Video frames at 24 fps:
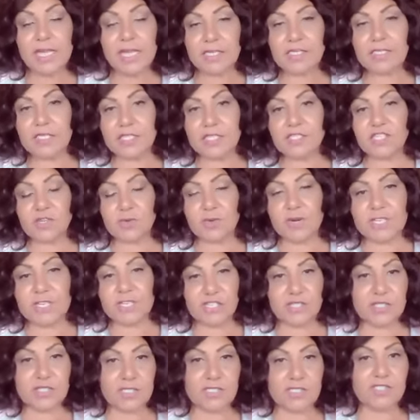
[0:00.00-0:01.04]
in
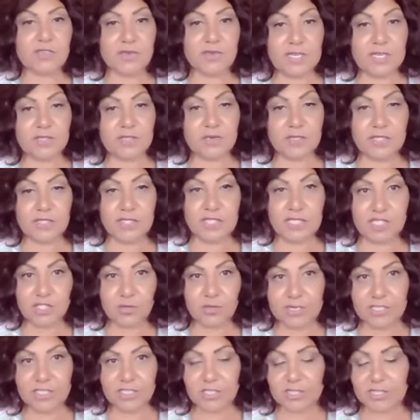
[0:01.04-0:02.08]
situations, in stressful
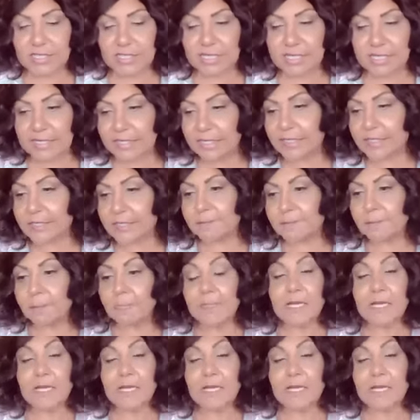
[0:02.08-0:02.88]
situations like this.